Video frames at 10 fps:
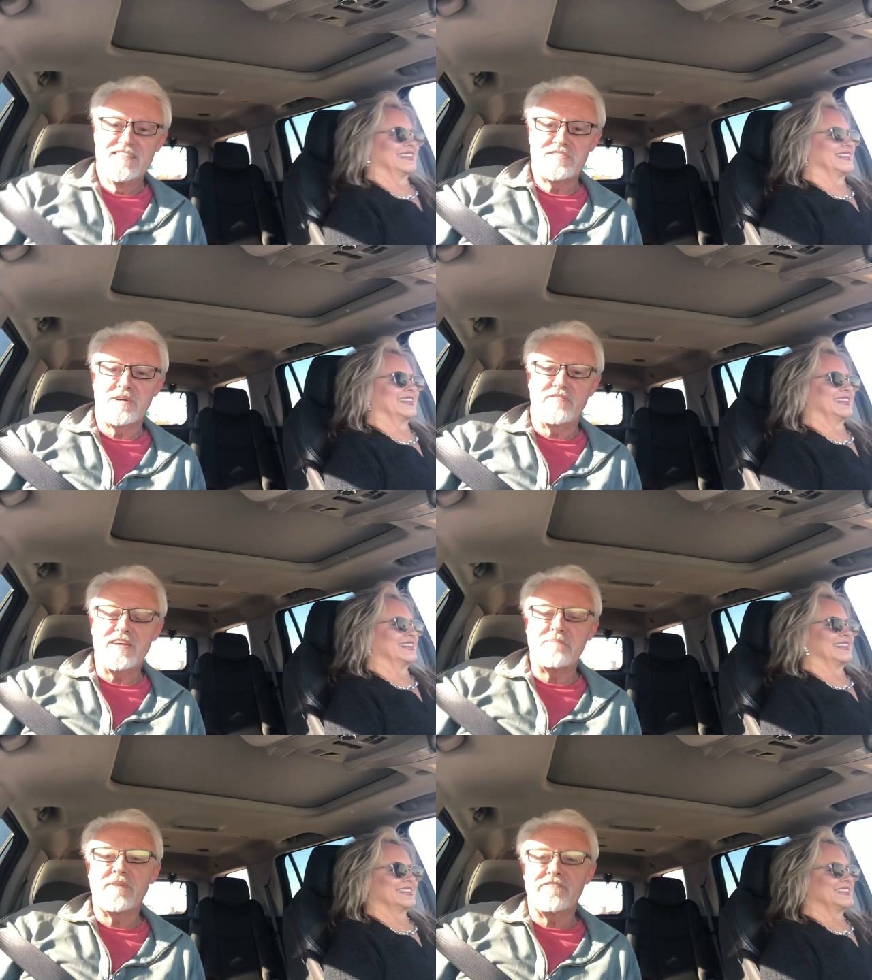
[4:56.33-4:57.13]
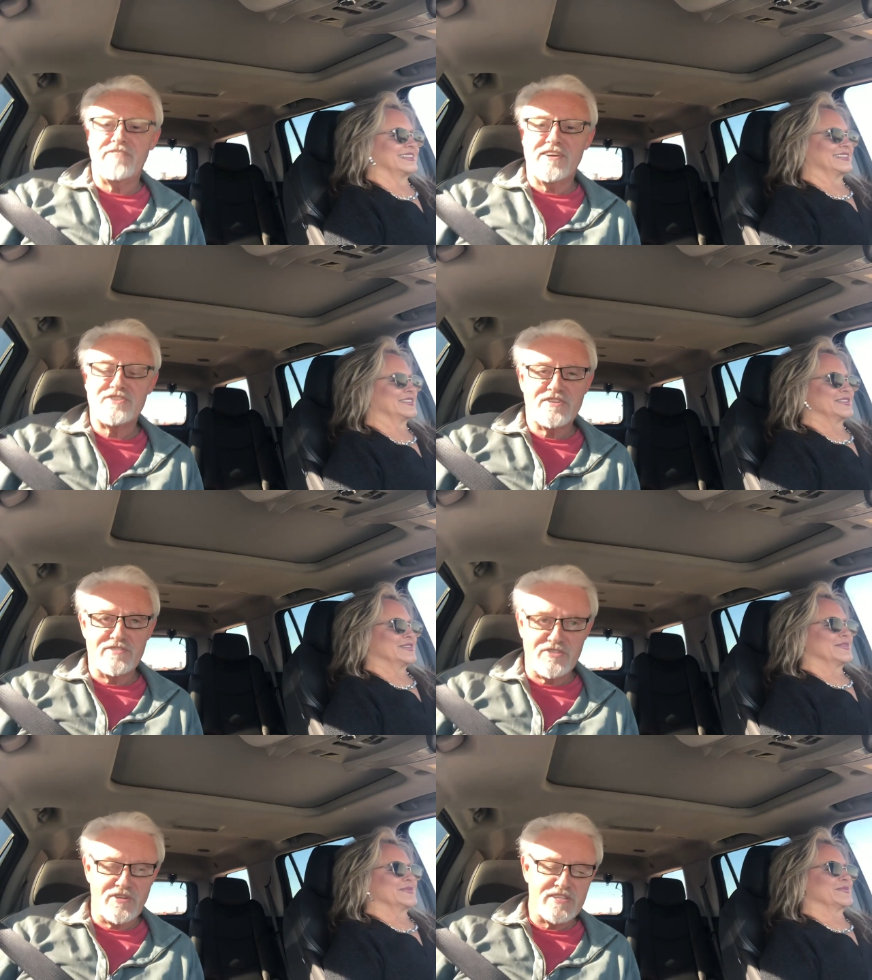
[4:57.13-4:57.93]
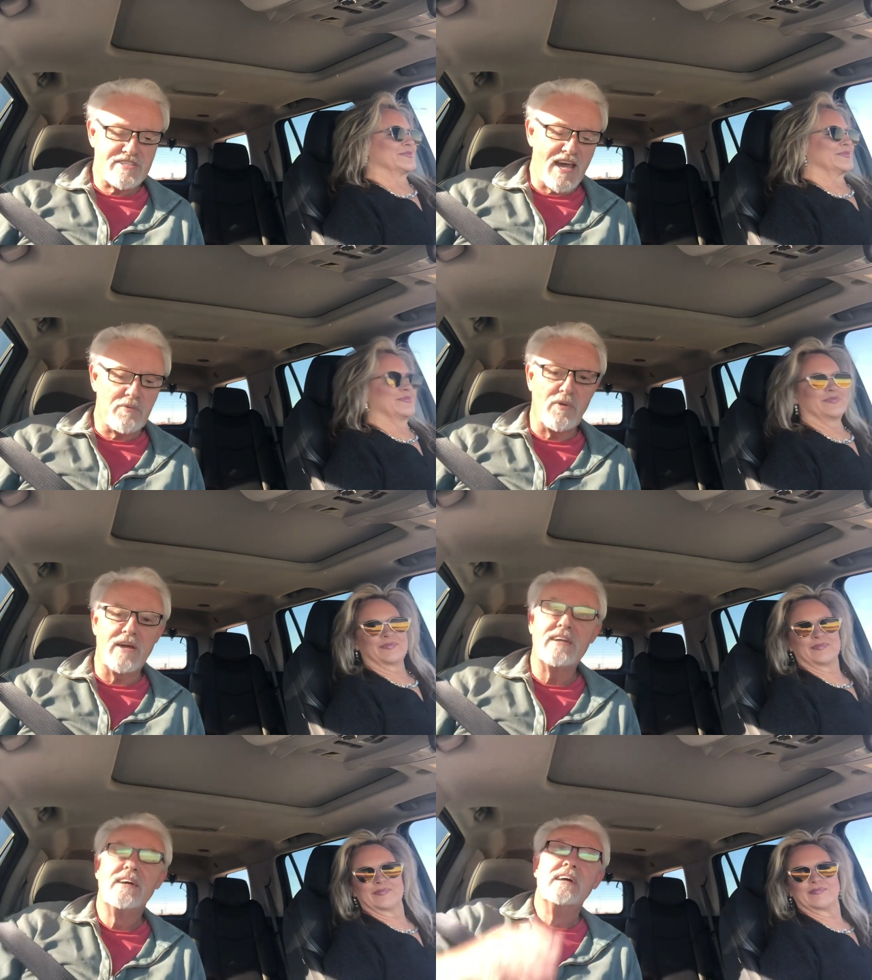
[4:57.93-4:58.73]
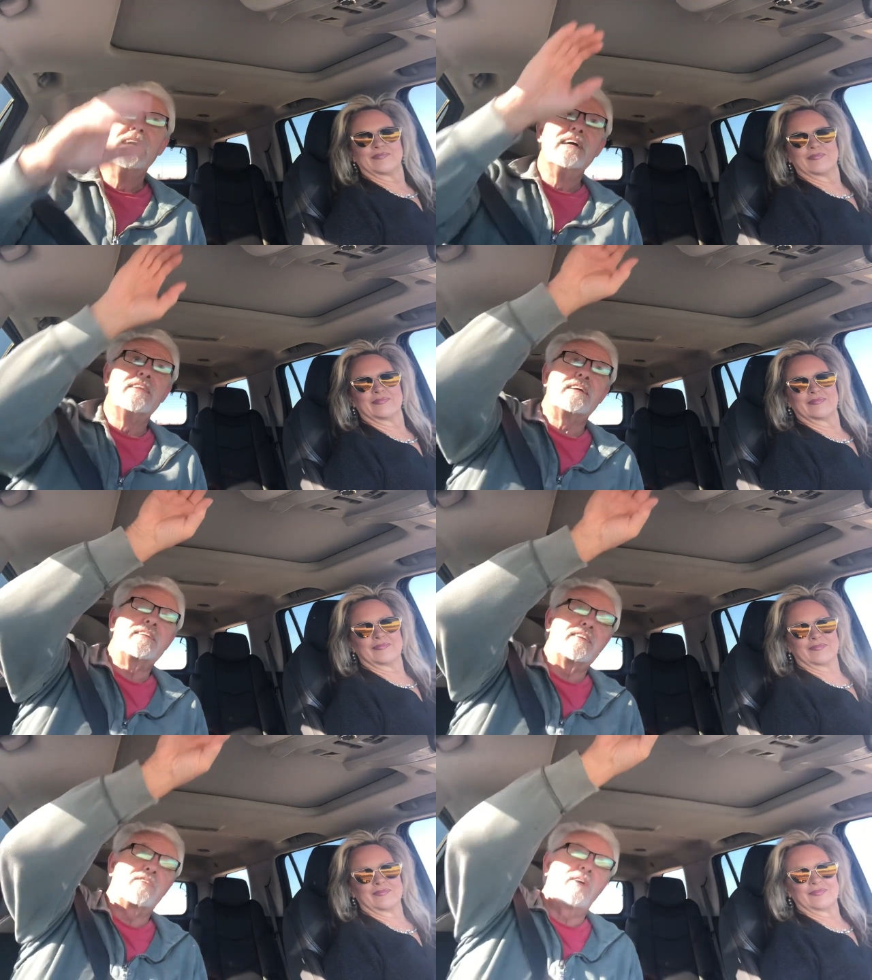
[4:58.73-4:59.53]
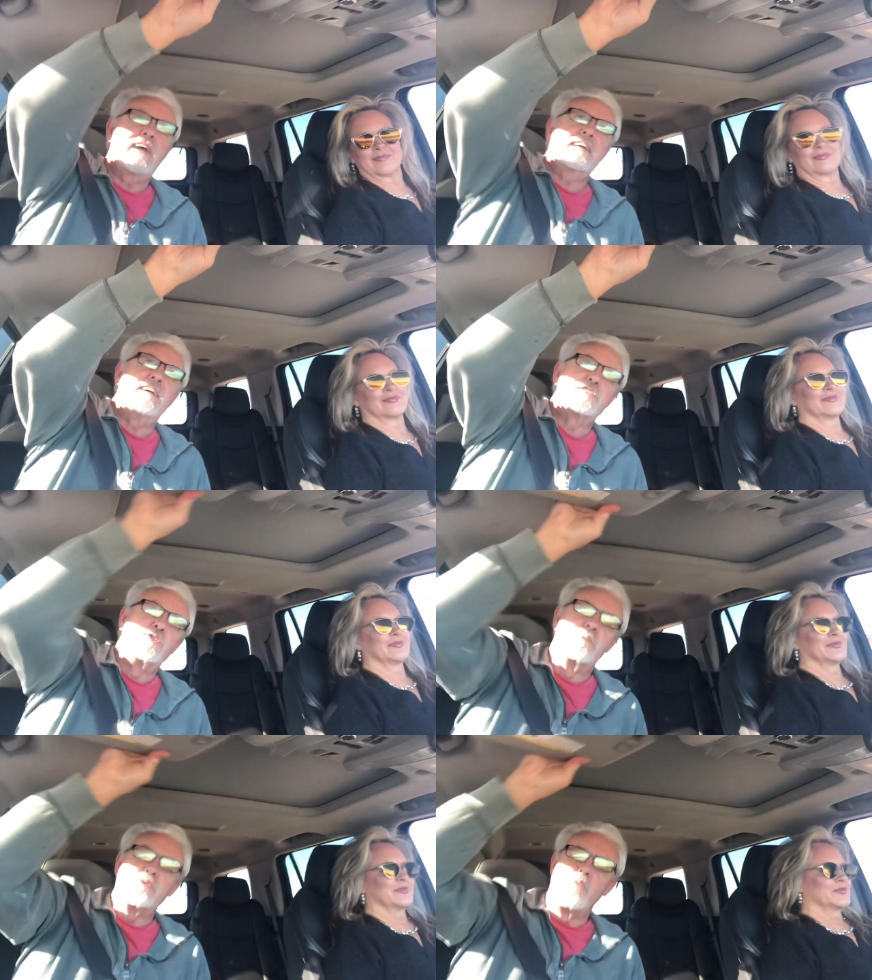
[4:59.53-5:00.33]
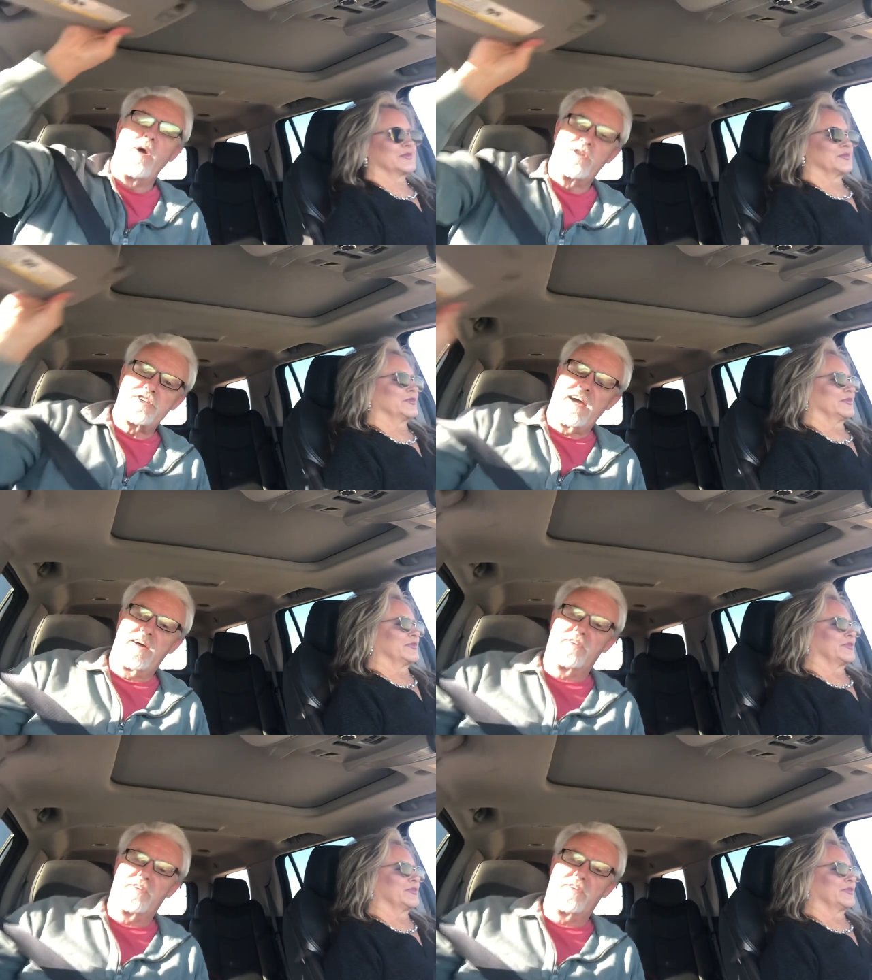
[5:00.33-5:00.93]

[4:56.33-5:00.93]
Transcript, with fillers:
Speaker 1: So I've eaten my fair share of treats that way. The, the grandkids normally welch out